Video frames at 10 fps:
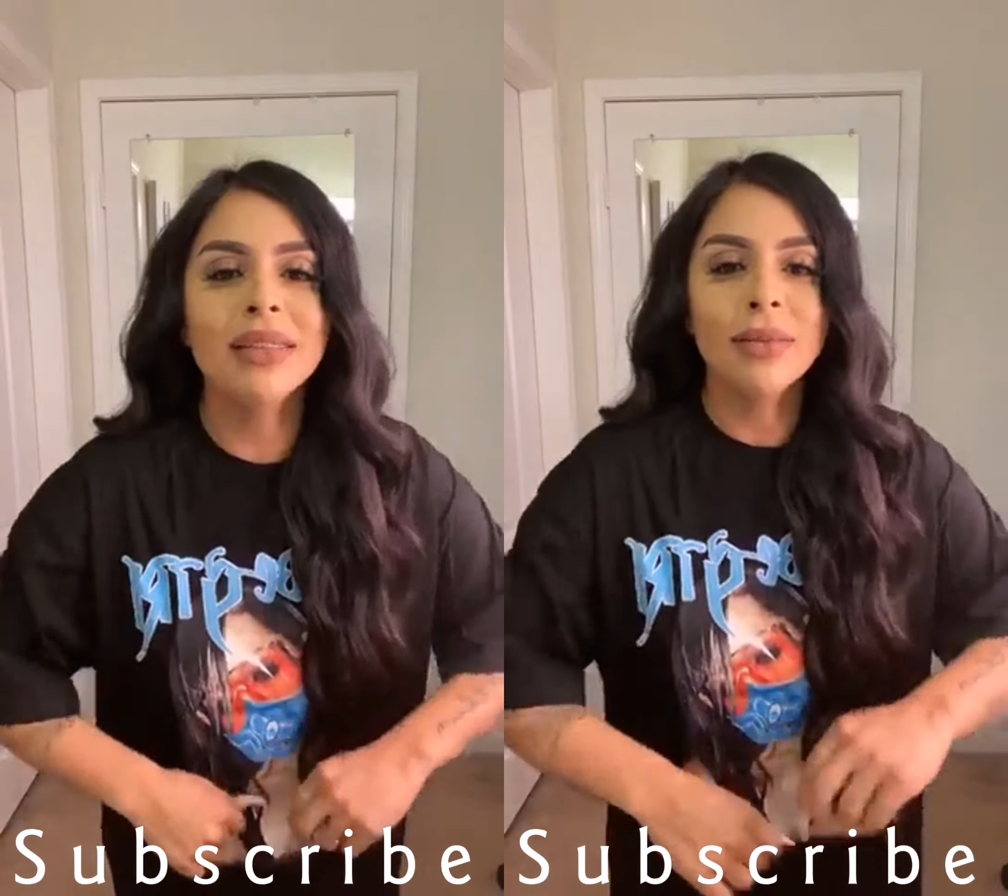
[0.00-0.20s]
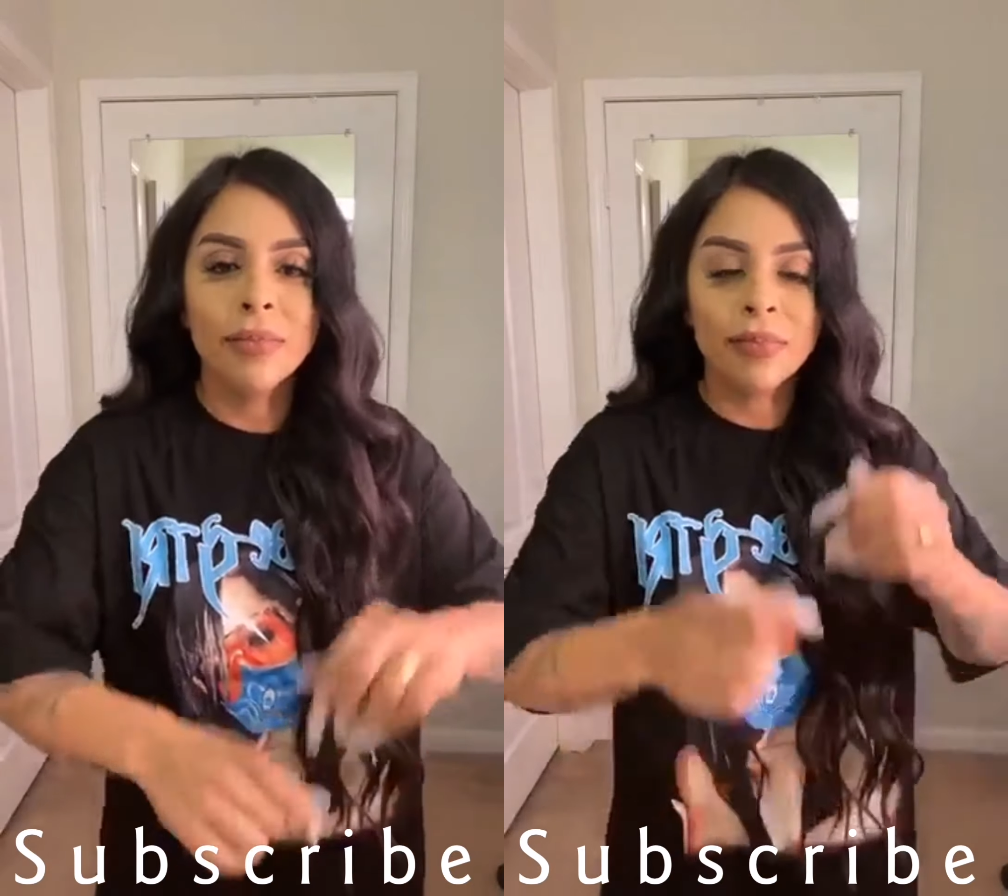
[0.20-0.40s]

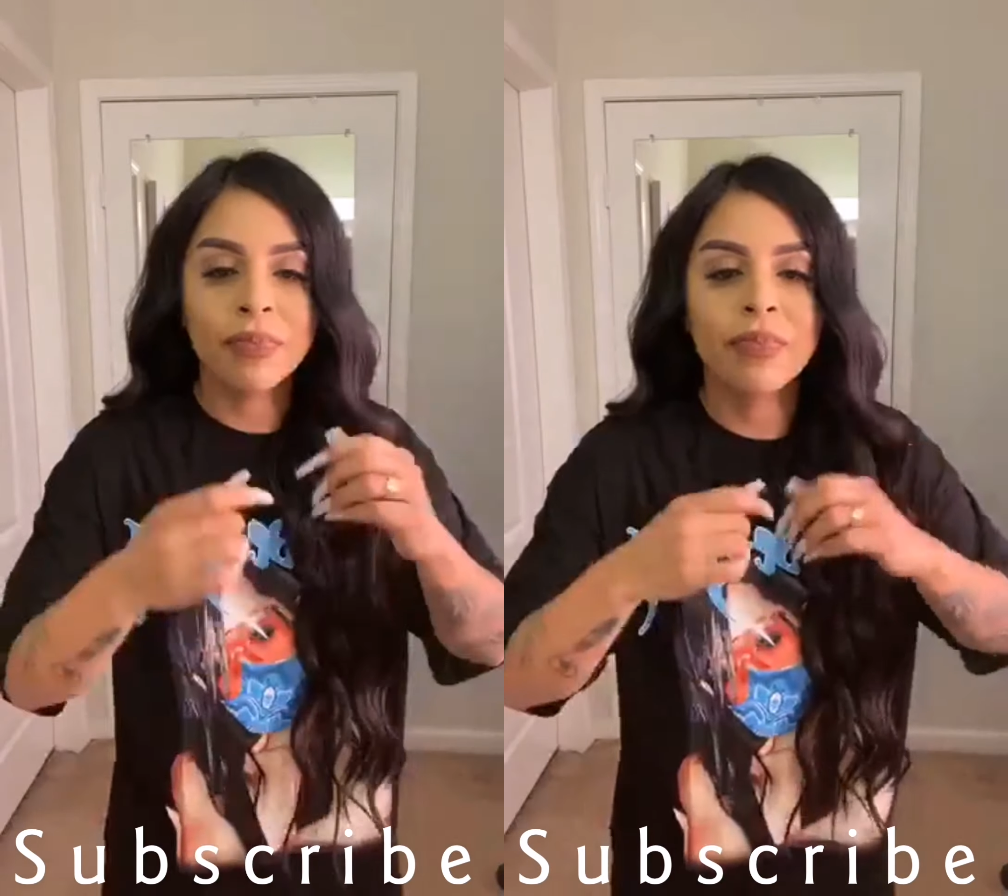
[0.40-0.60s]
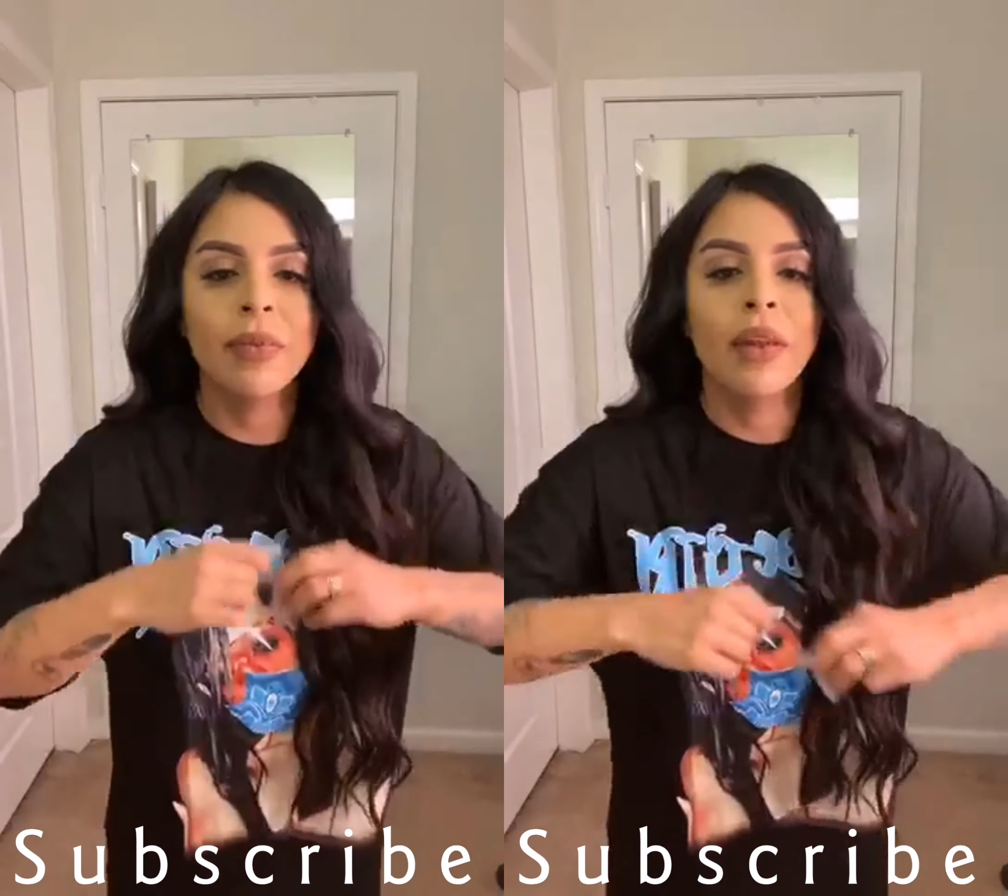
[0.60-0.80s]

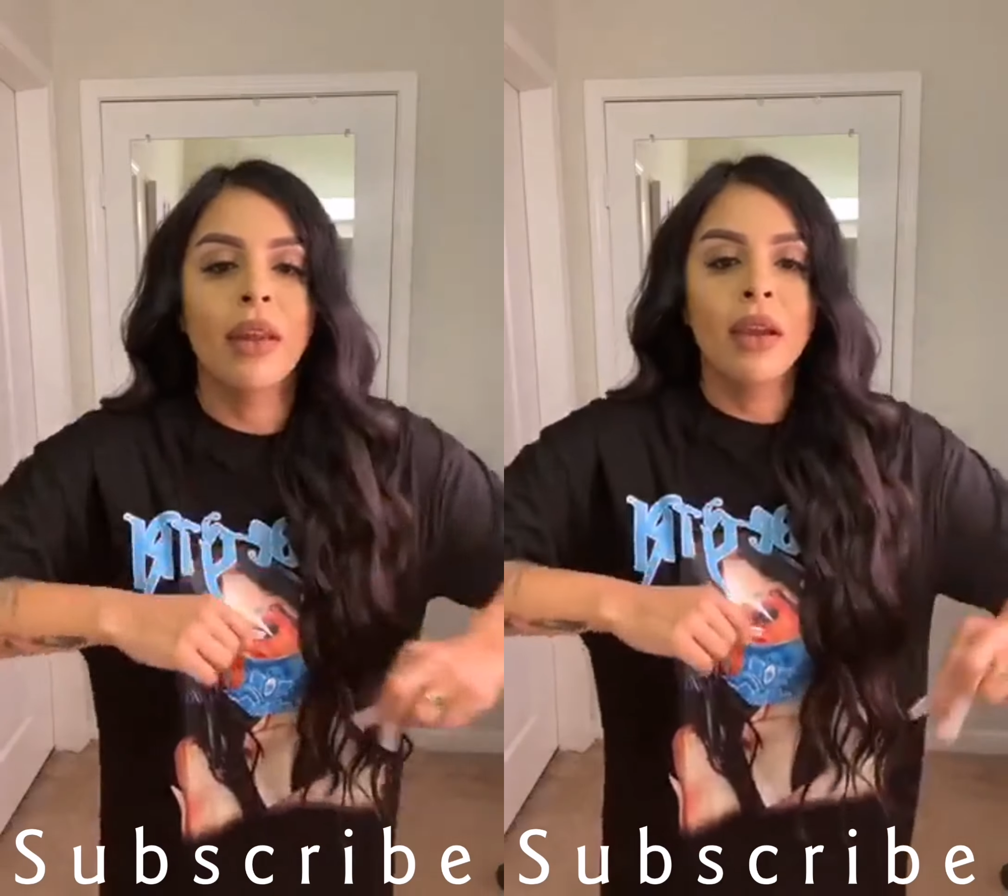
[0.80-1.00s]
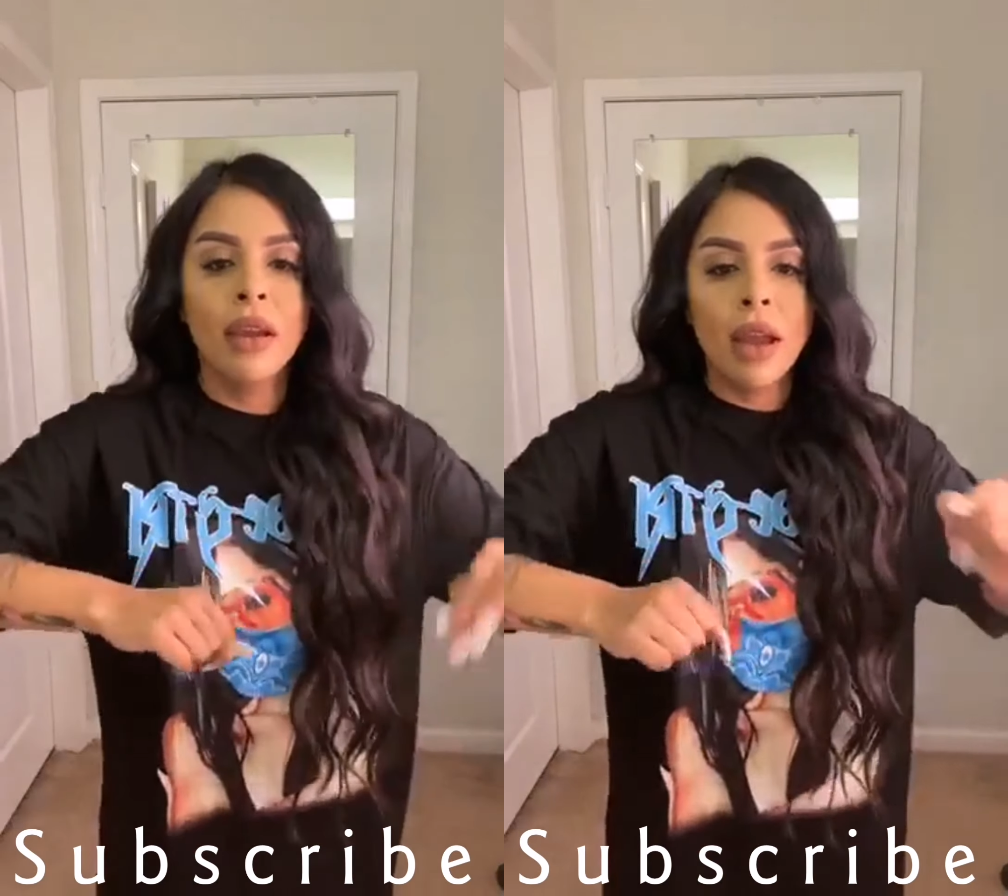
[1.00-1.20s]

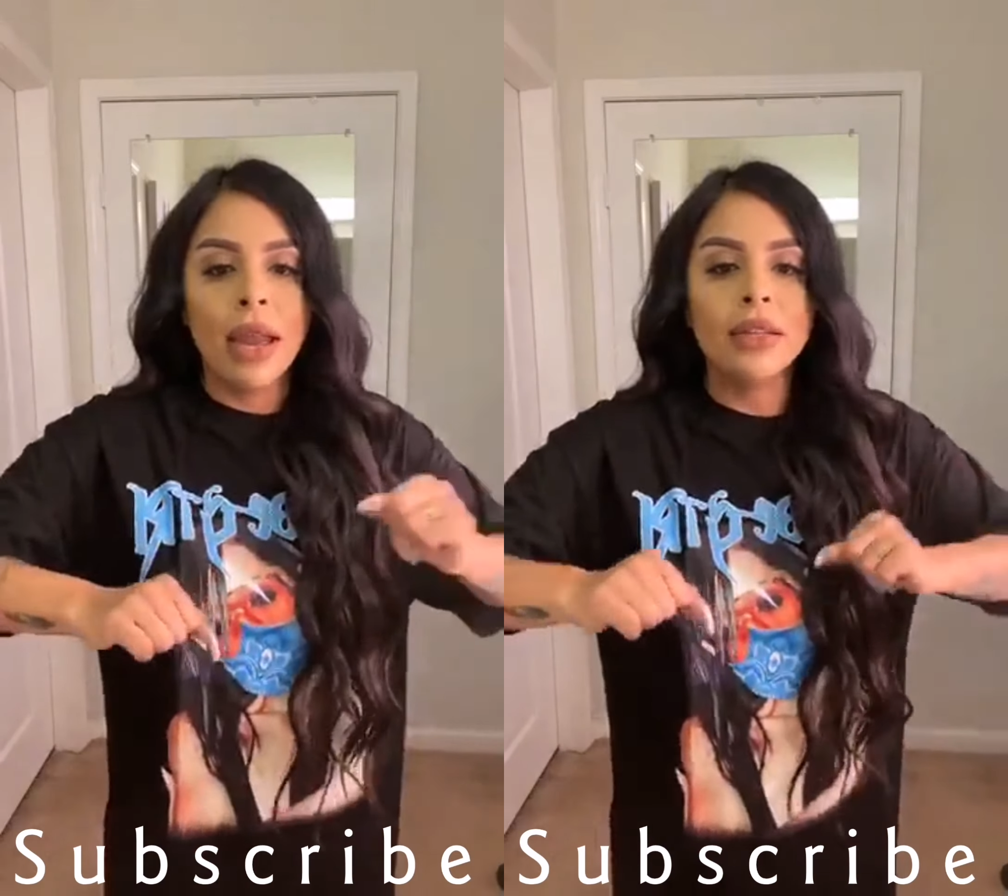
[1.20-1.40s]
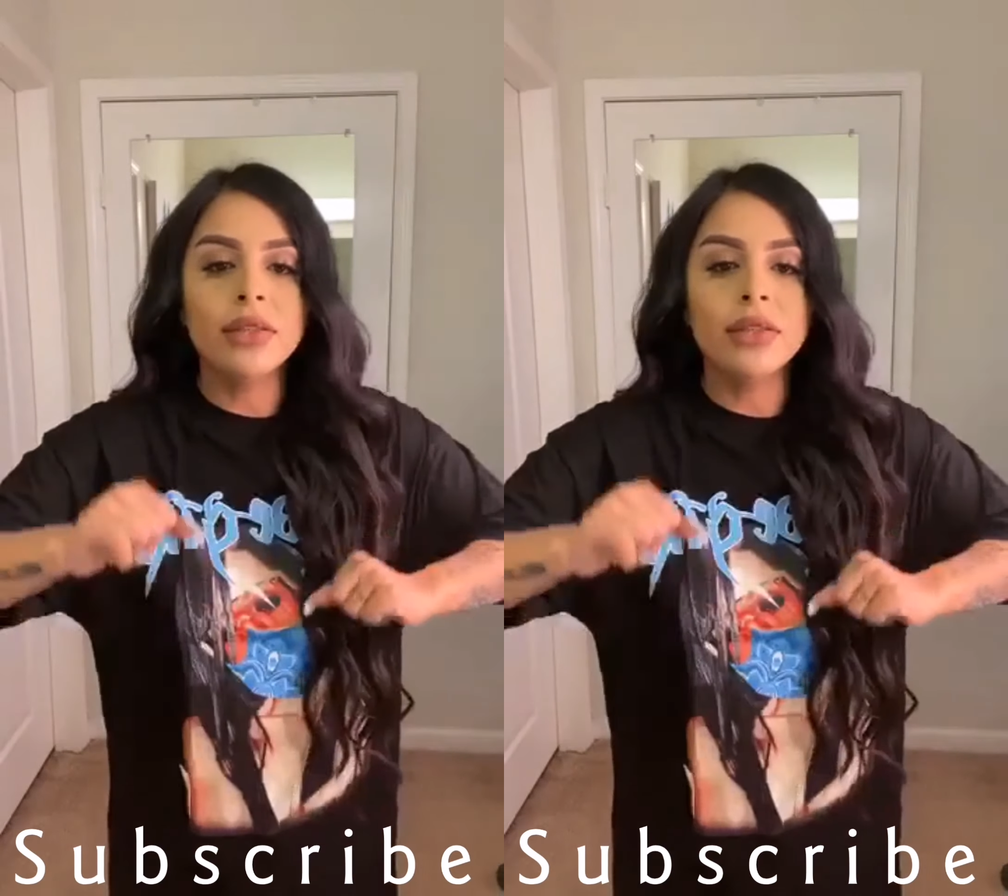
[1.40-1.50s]
please?